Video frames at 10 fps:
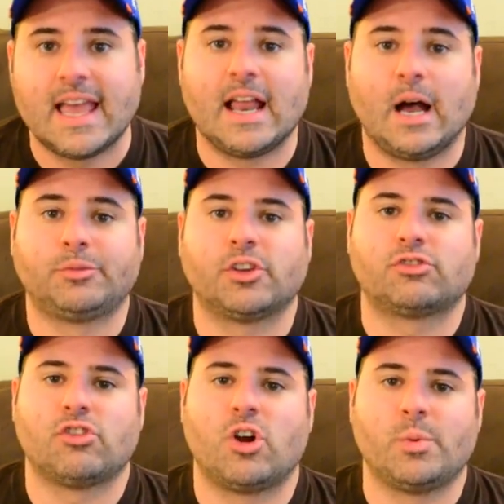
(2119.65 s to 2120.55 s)
and helps
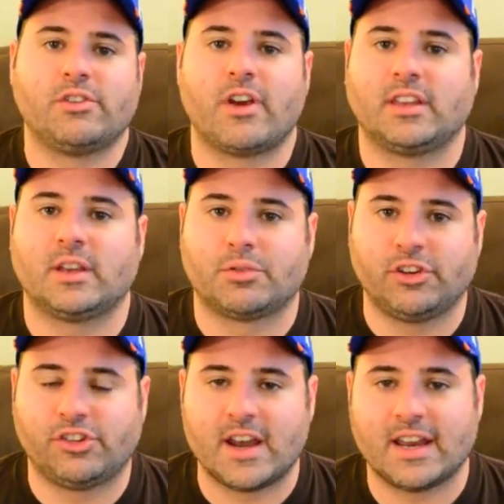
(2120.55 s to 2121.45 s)
us grow and we greatly
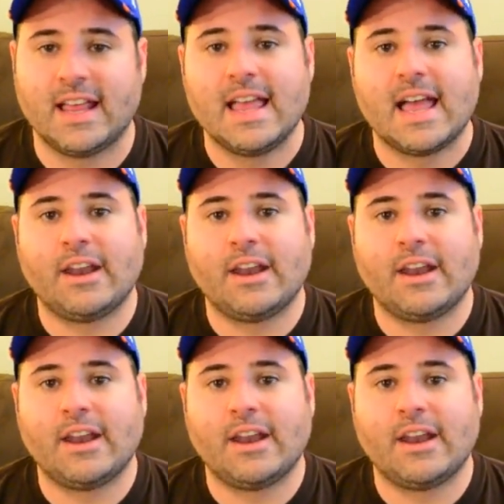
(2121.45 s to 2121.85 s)
appreciate it.